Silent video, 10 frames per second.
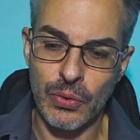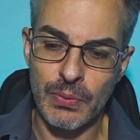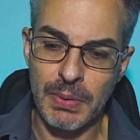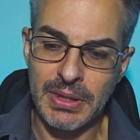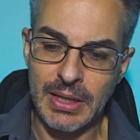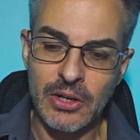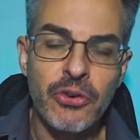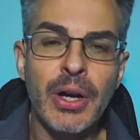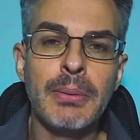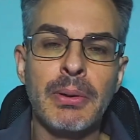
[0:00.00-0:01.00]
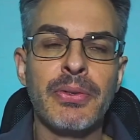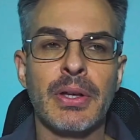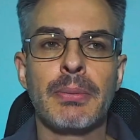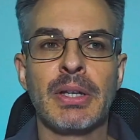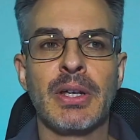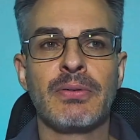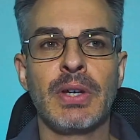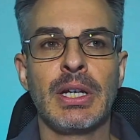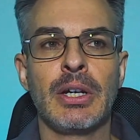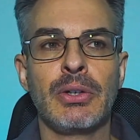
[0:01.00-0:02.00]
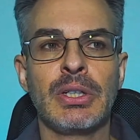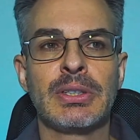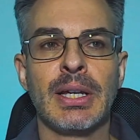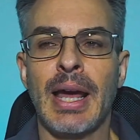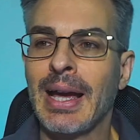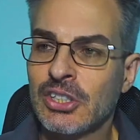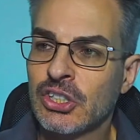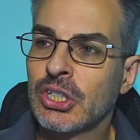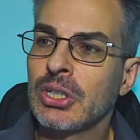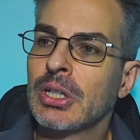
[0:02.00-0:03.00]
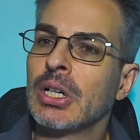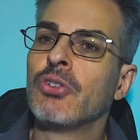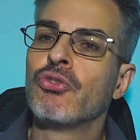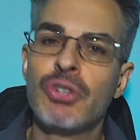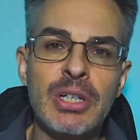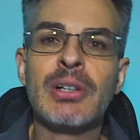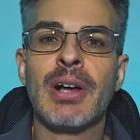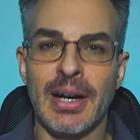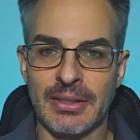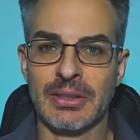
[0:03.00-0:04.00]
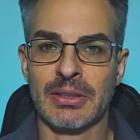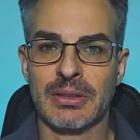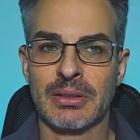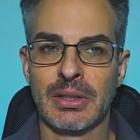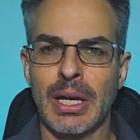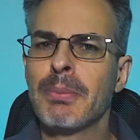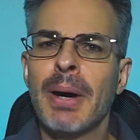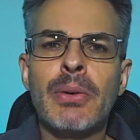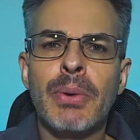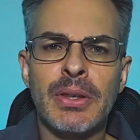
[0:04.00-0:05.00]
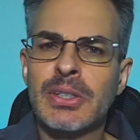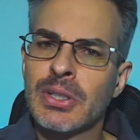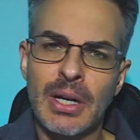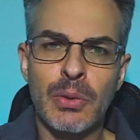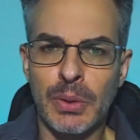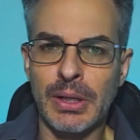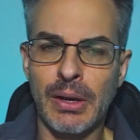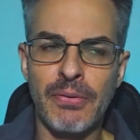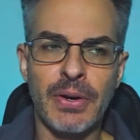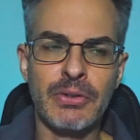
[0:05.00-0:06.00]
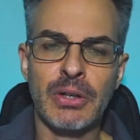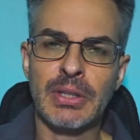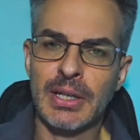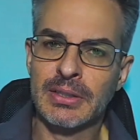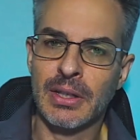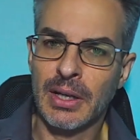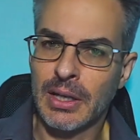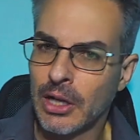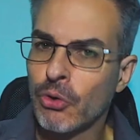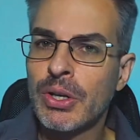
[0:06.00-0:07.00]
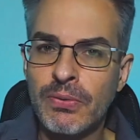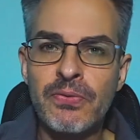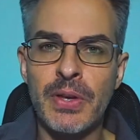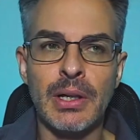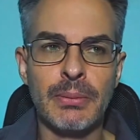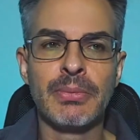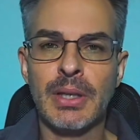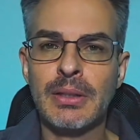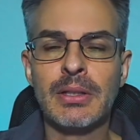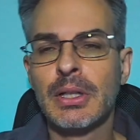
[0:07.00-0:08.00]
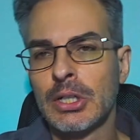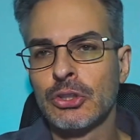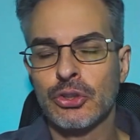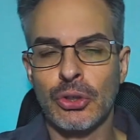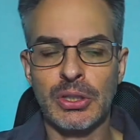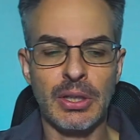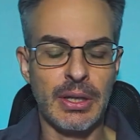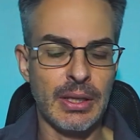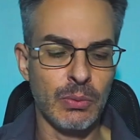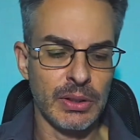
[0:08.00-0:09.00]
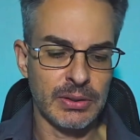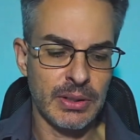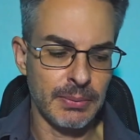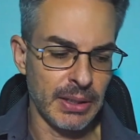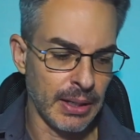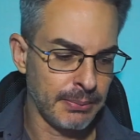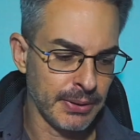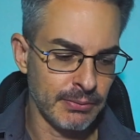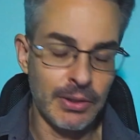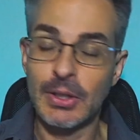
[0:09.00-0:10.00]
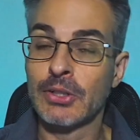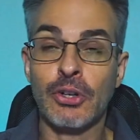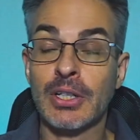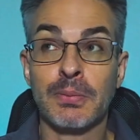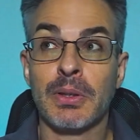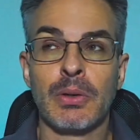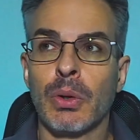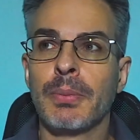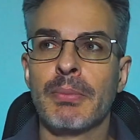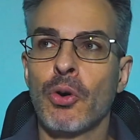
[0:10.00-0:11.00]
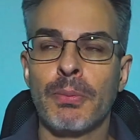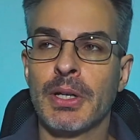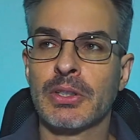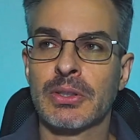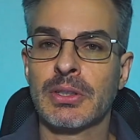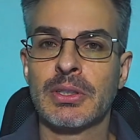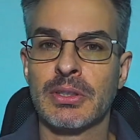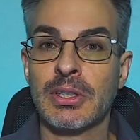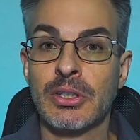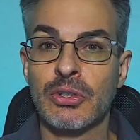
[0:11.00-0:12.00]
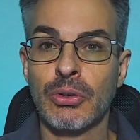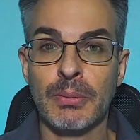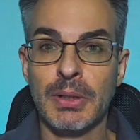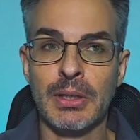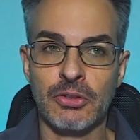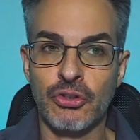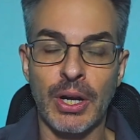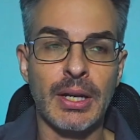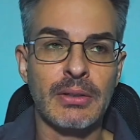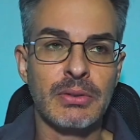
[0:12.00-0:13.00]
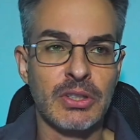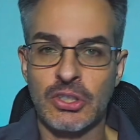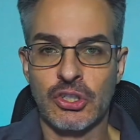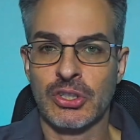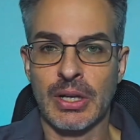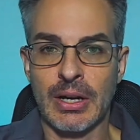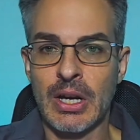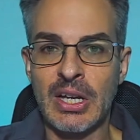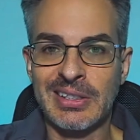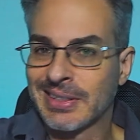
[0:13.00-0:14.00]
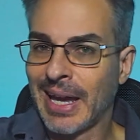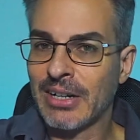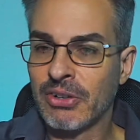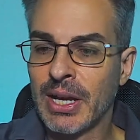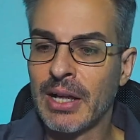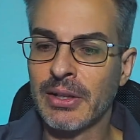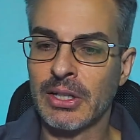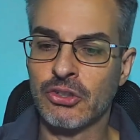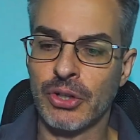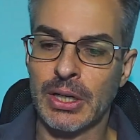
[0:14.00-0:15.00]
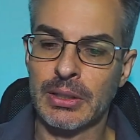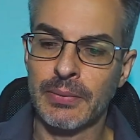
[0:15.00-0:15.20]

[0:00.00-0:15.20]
but the incredible thing about that video is that as she realizes, and by the way, there's another one that I found out yesterday, and I already filmed it. So another one is coming up, and trust me, there will be more, because this is going to be a trend. This is just sad reality trend.